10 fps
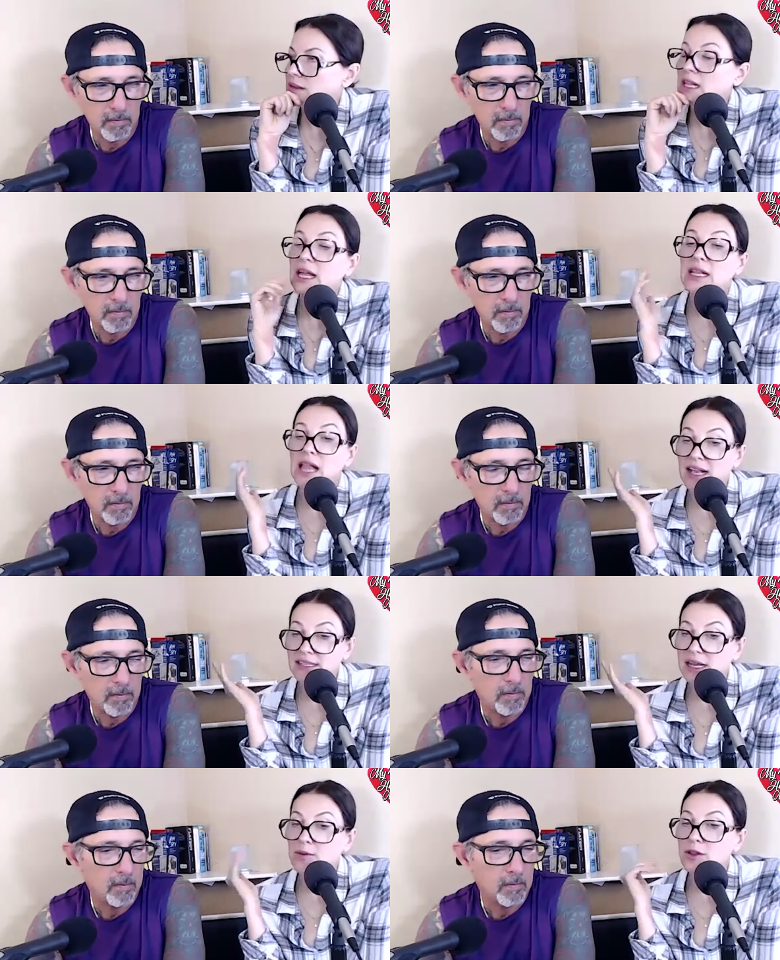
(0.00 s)
Speaker 1: Like
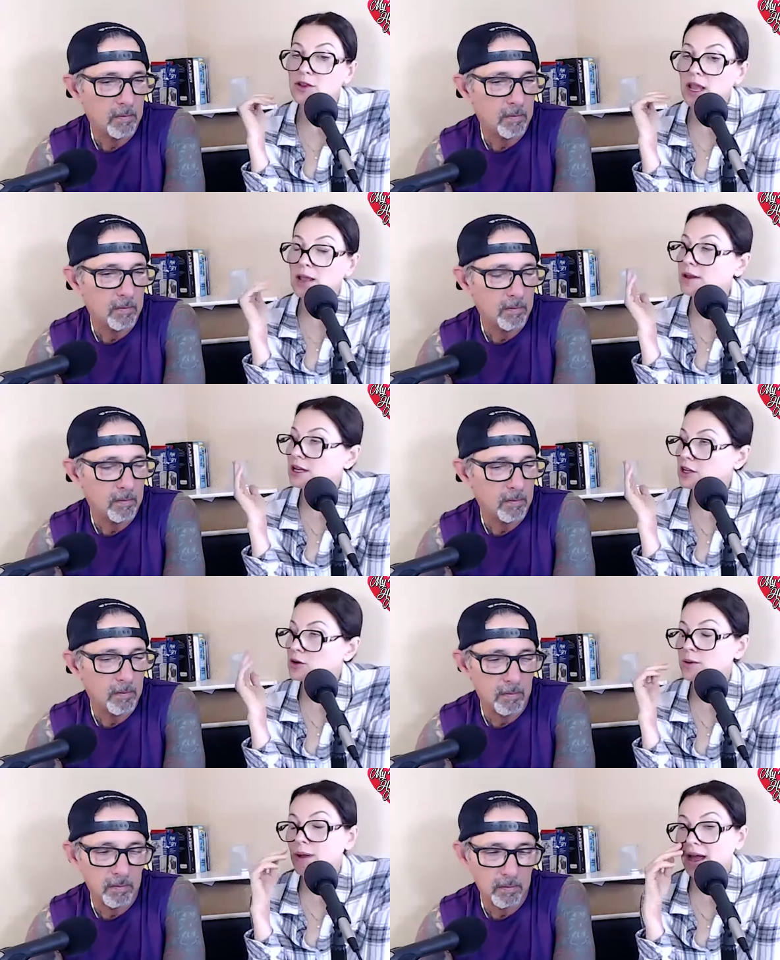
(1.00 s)
last night when you came in and you
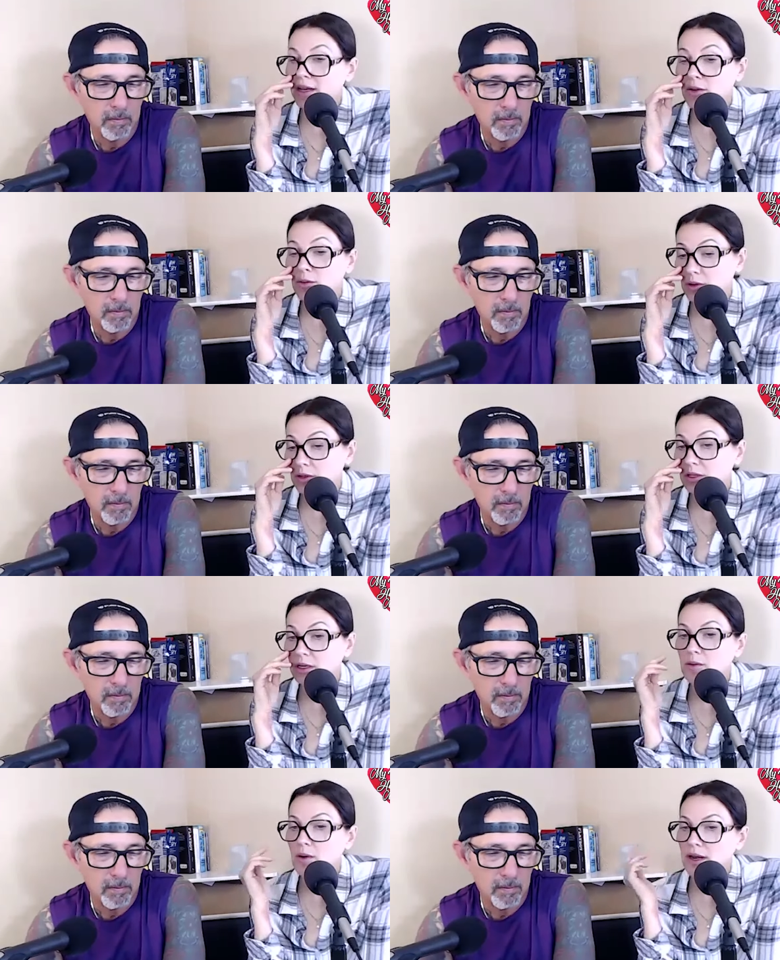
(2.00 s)
were mad and you
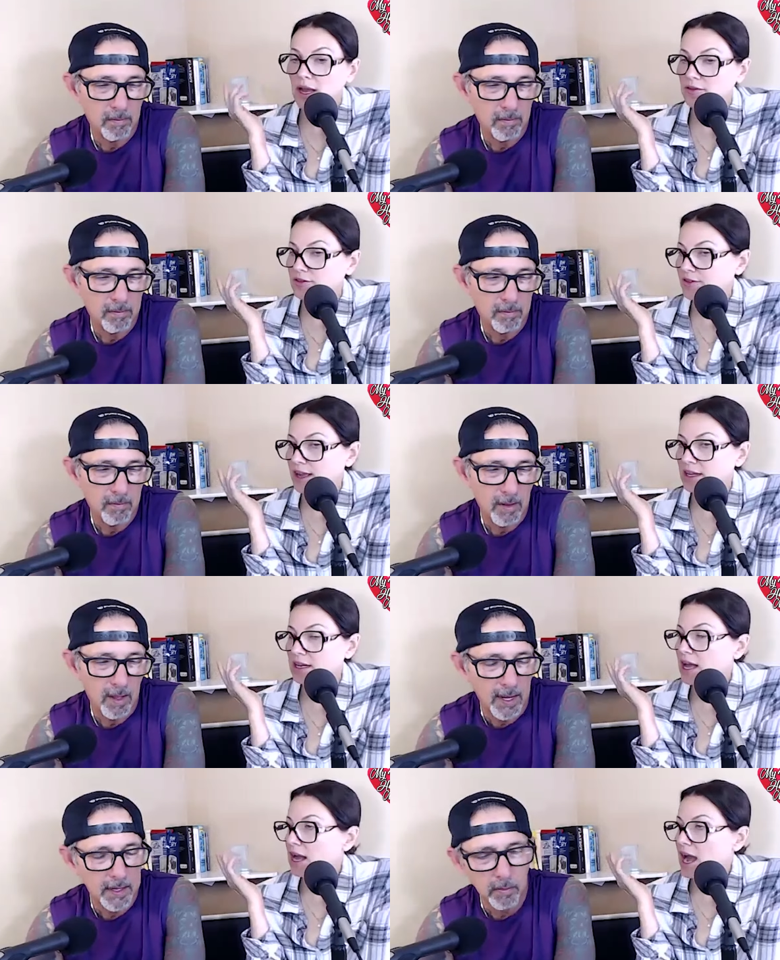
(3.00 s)
clearly wanted to have a fight.
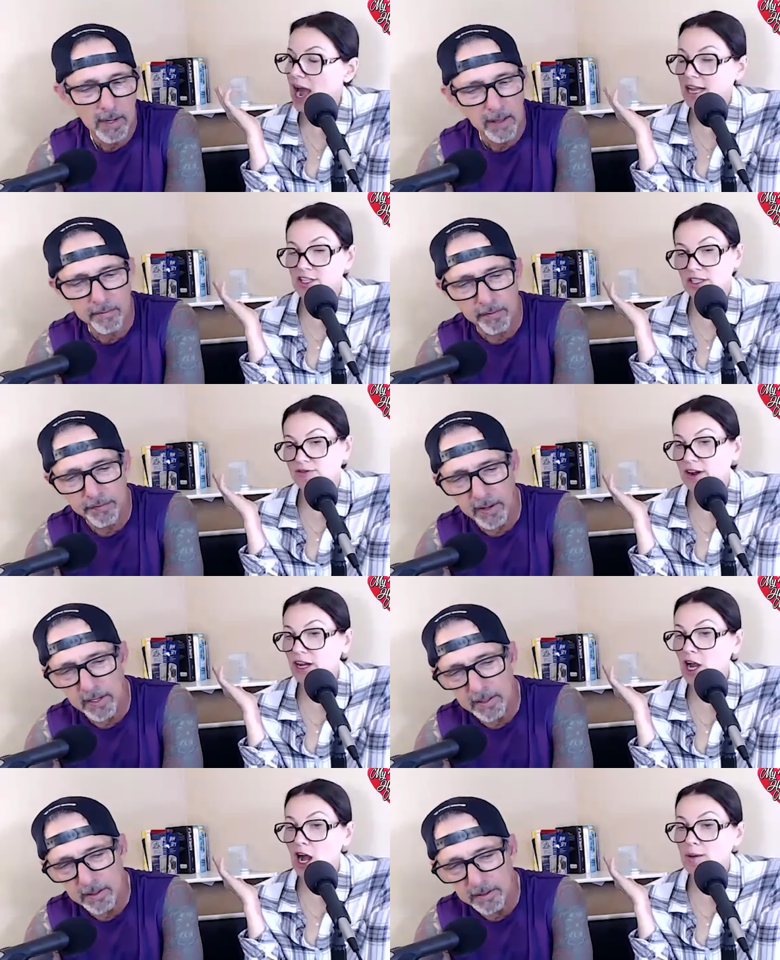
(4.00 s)
I didn't want to I just
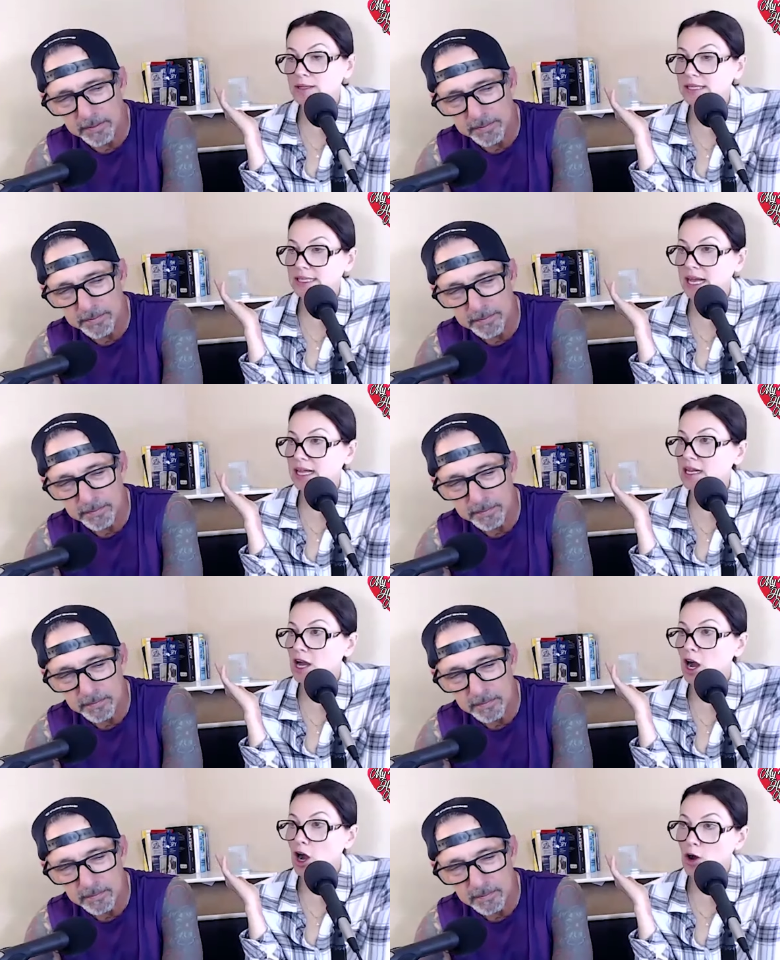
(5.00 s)
very calmly said,
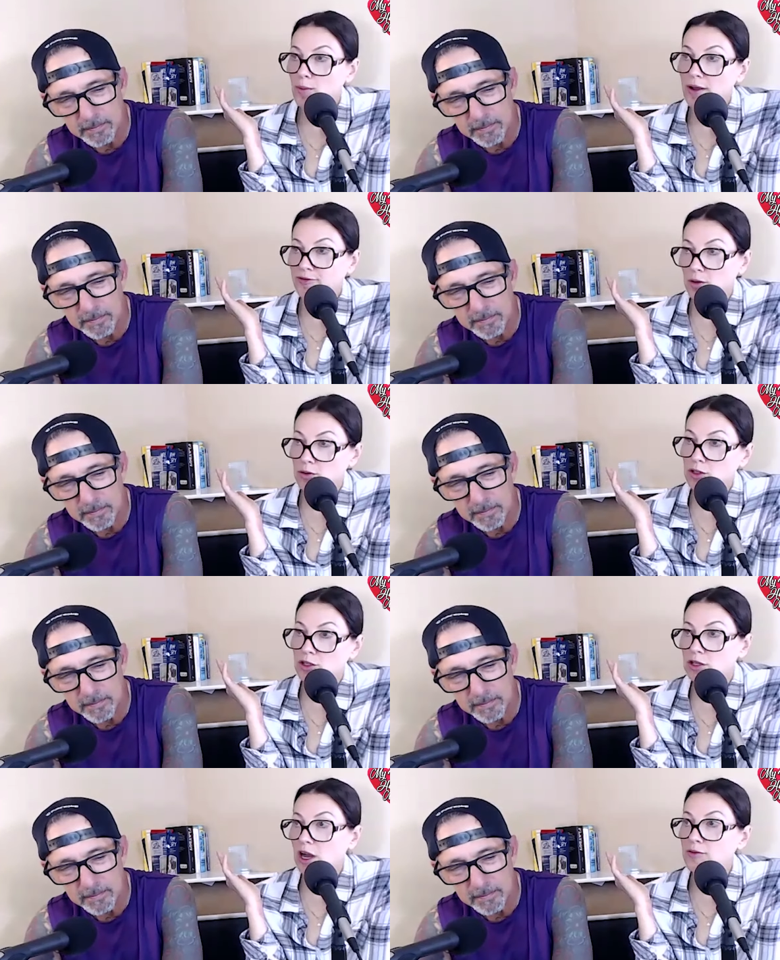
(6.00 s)
"Oh, my phone was
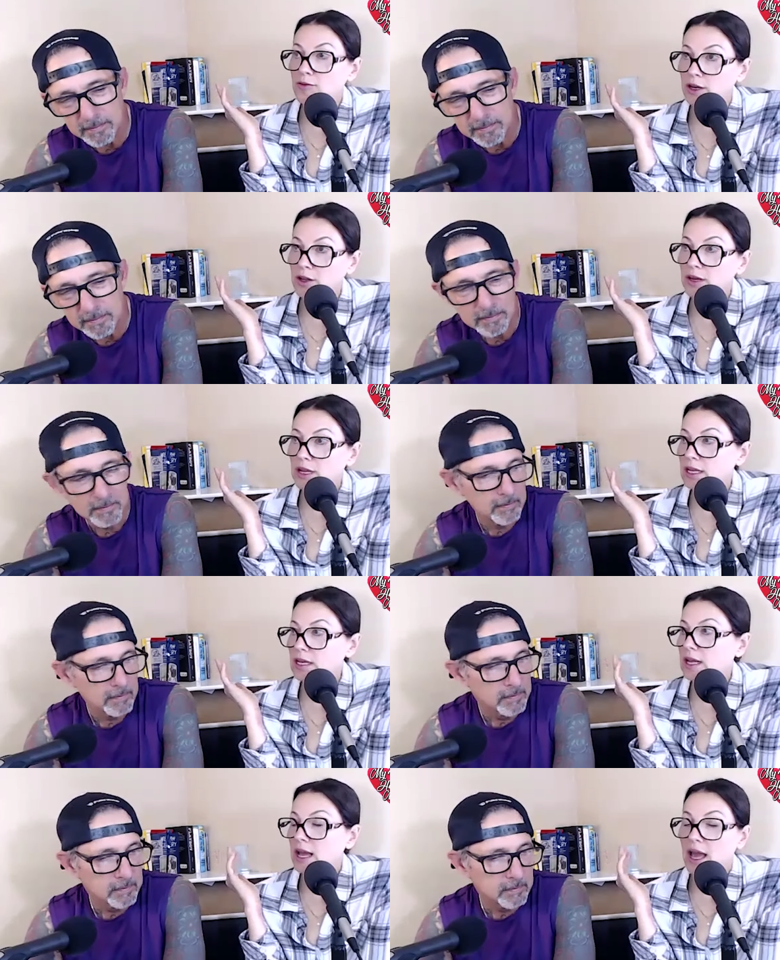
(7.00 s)
turned off. What do you need?"